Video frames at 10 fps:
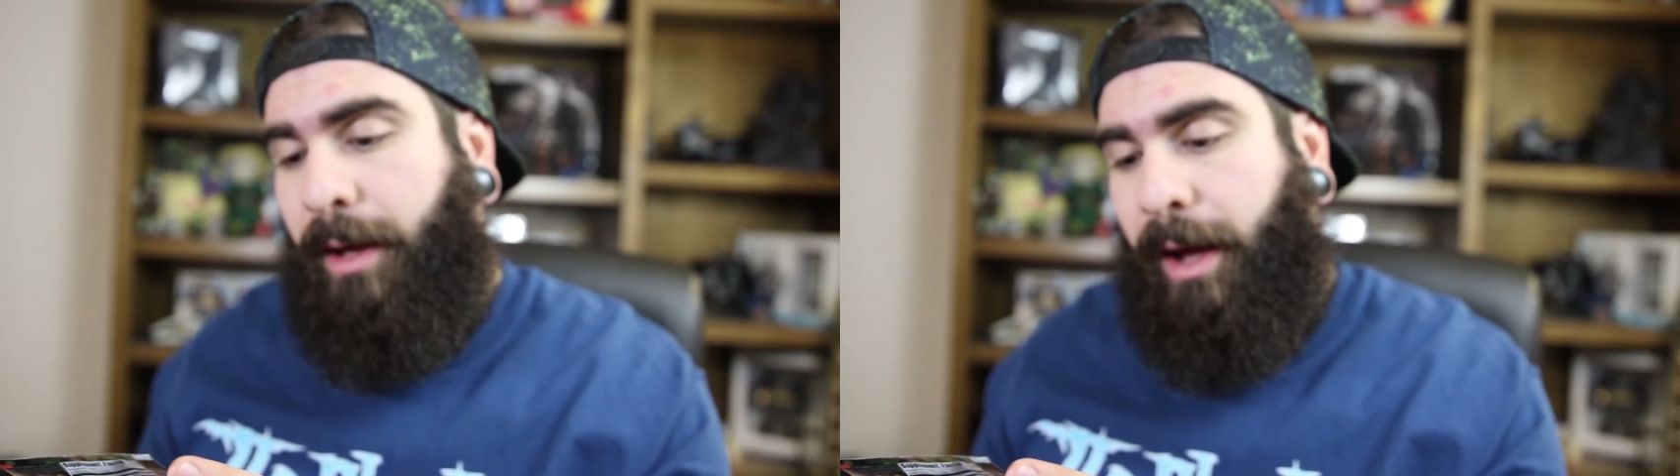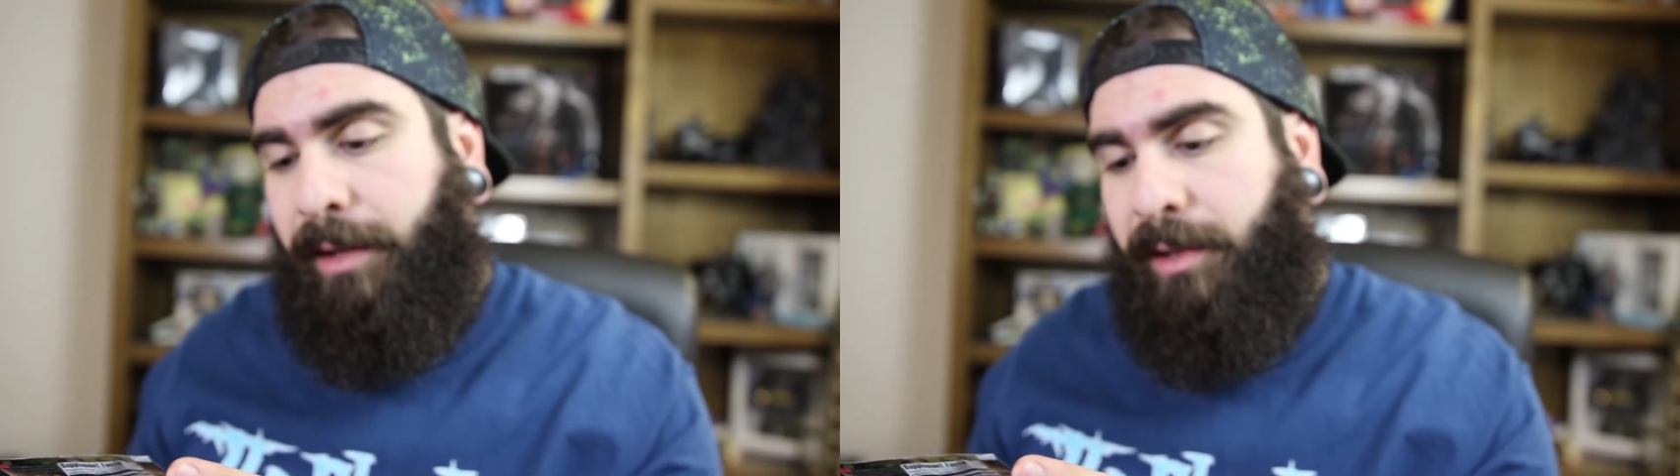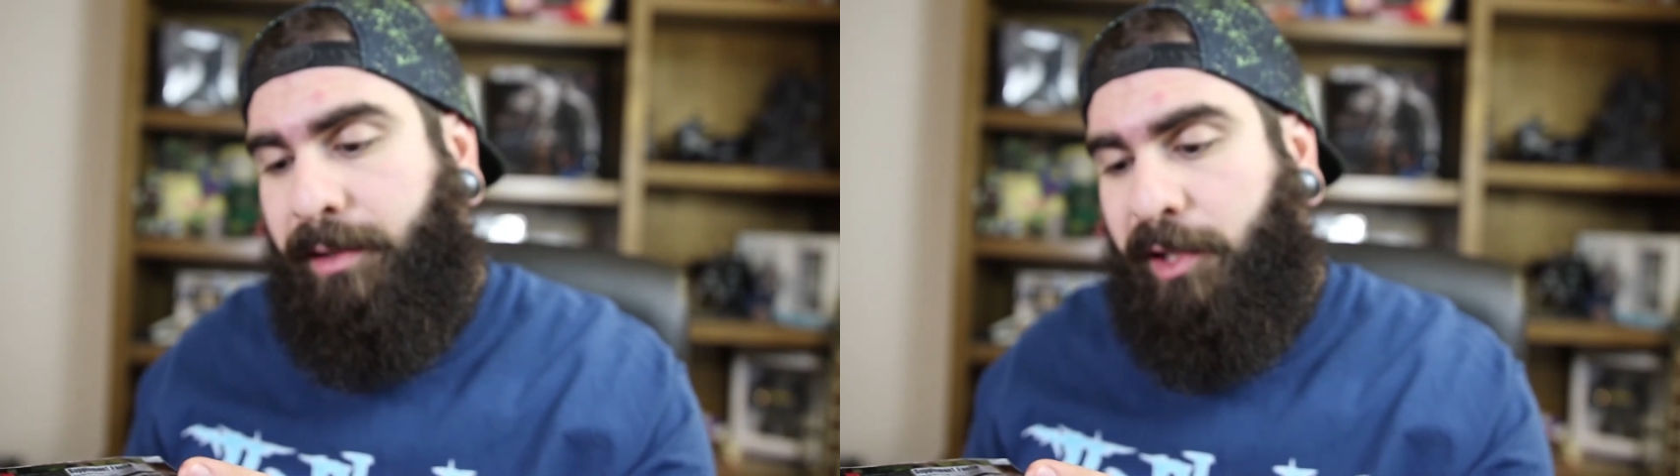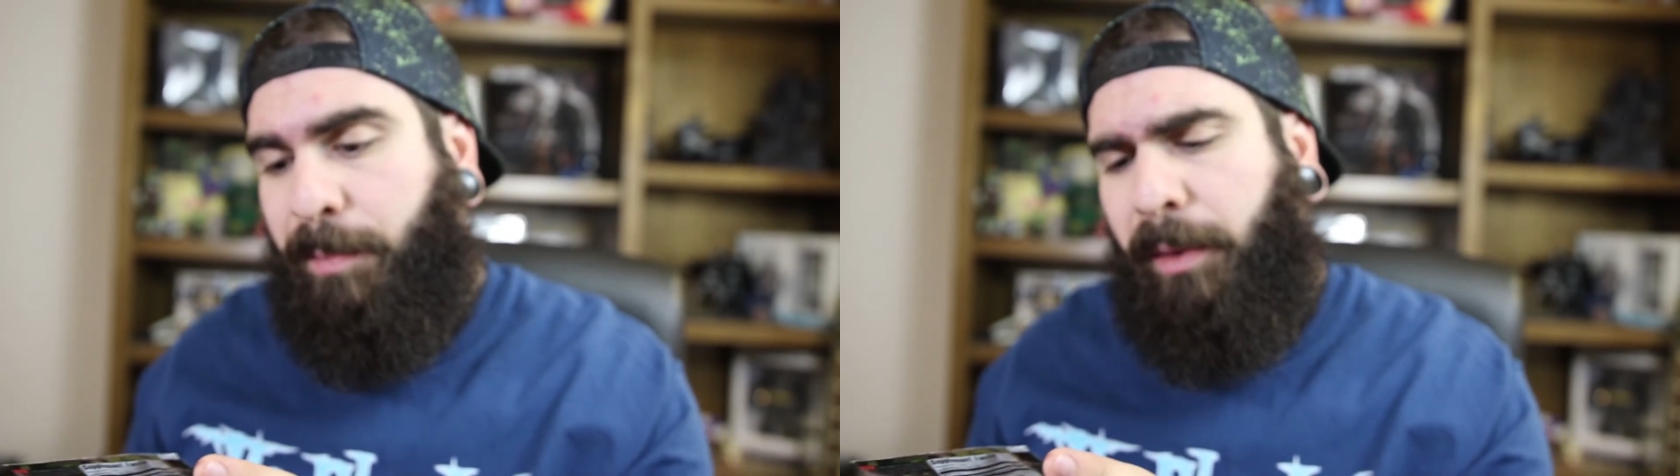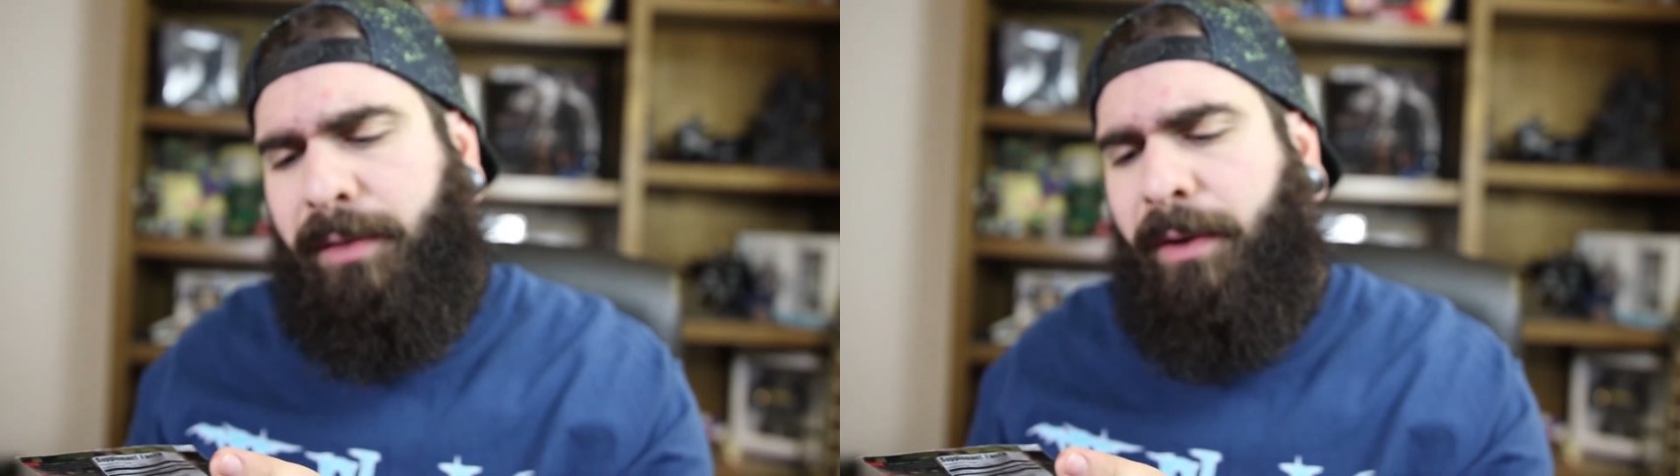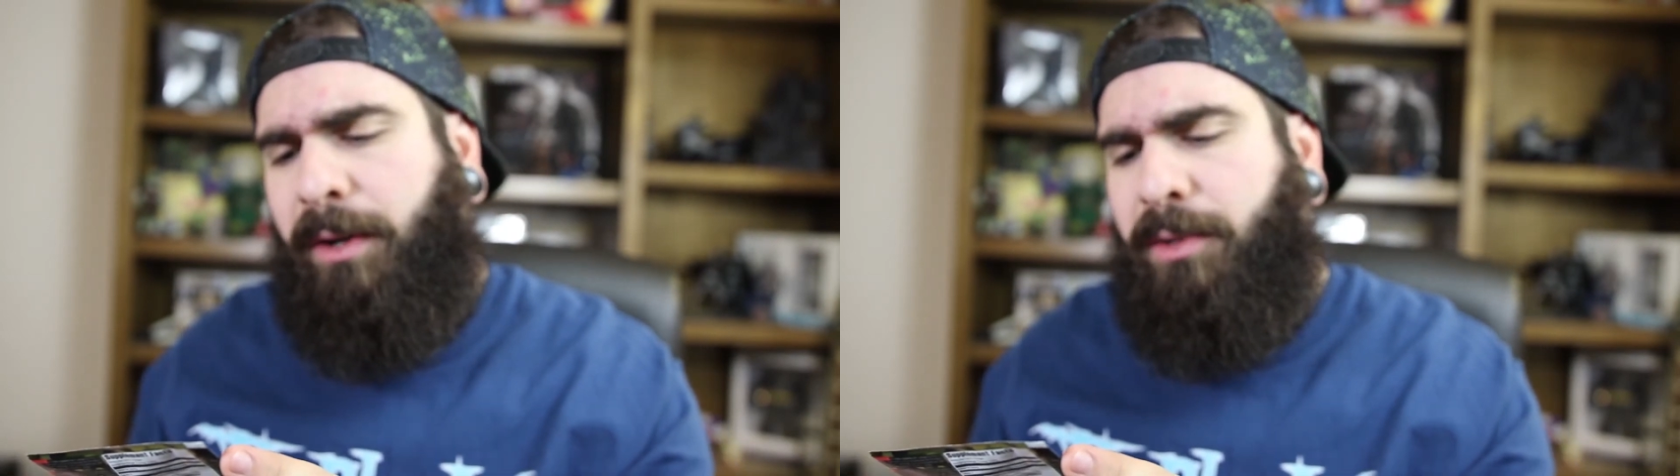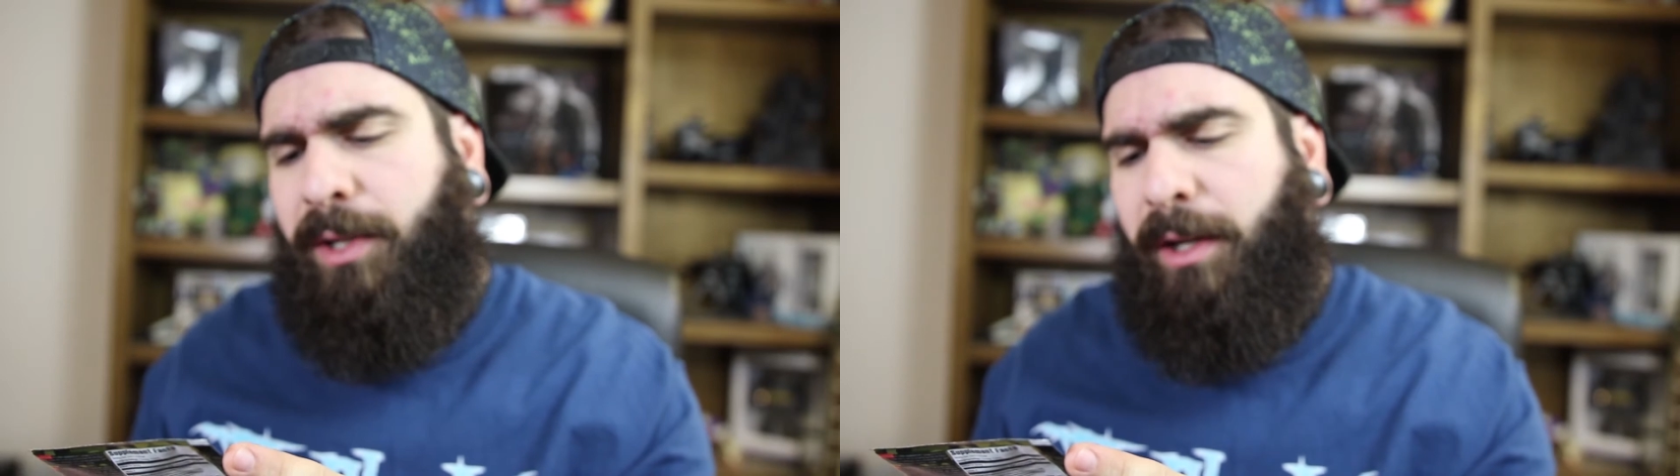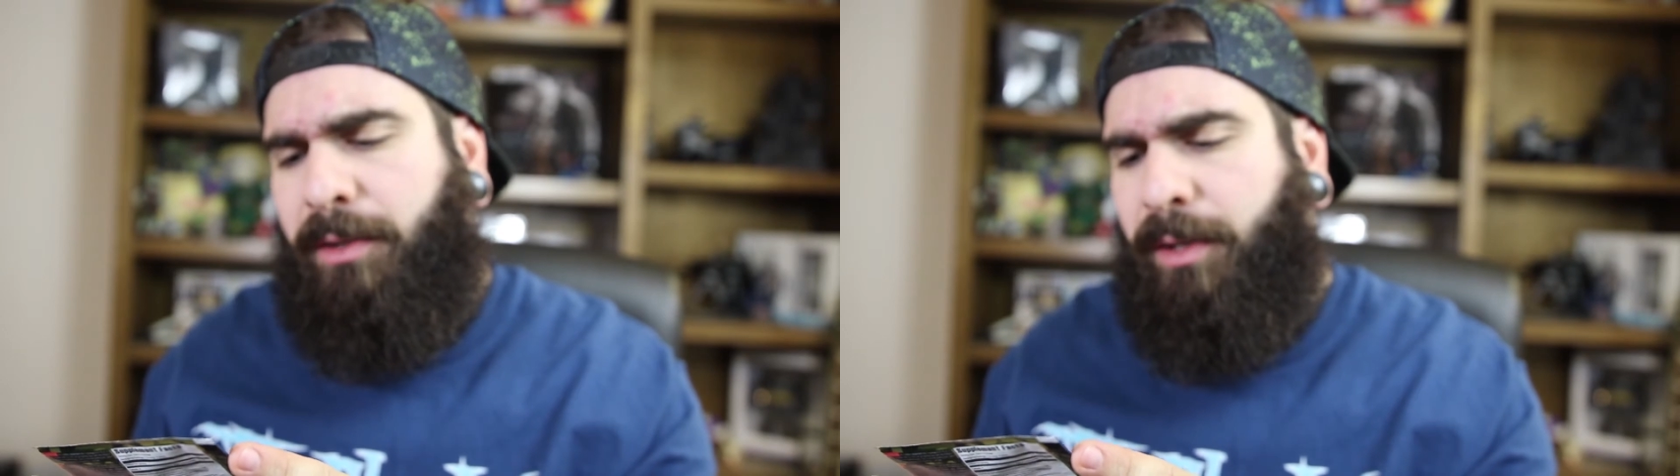That says explosive
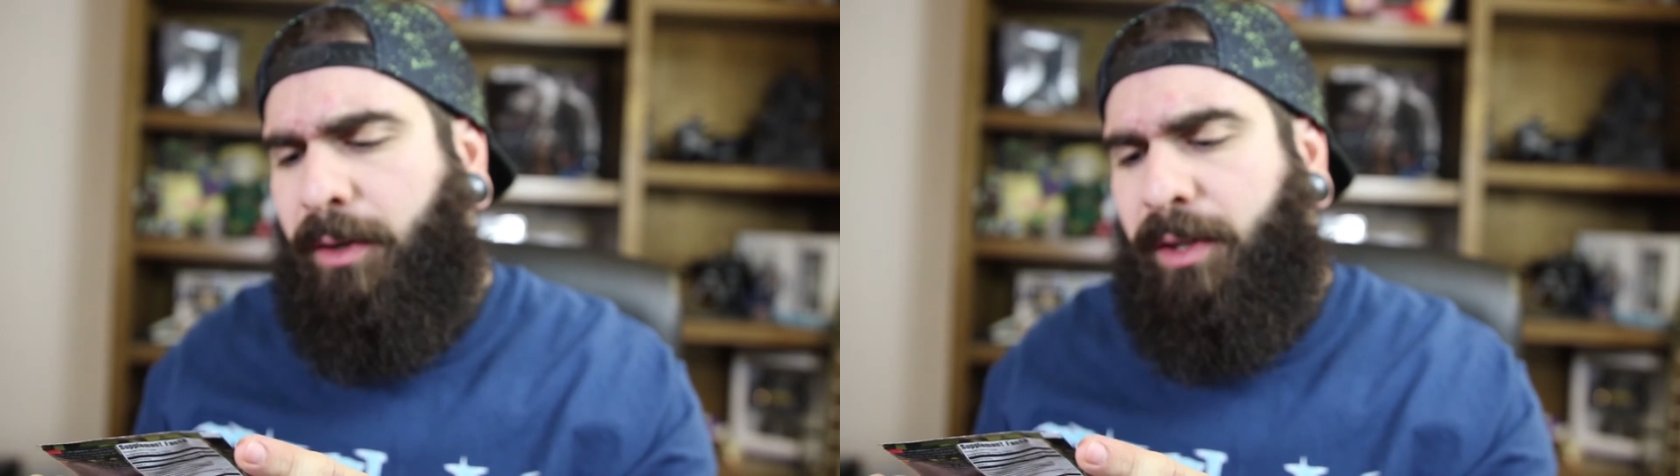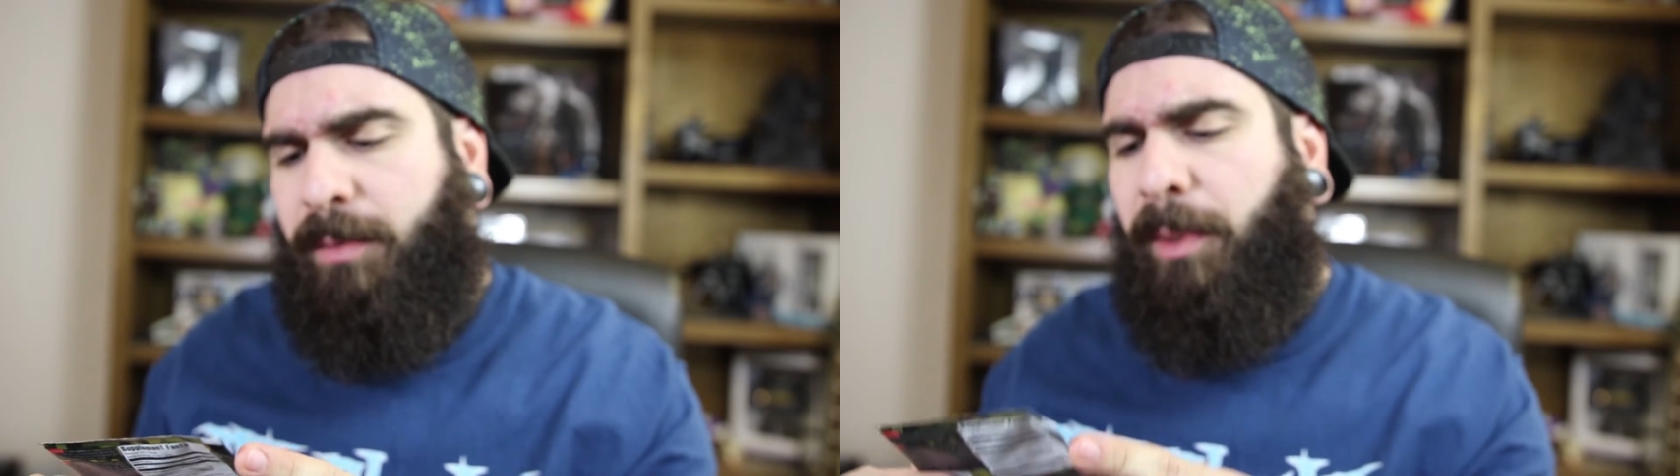energy and endurance,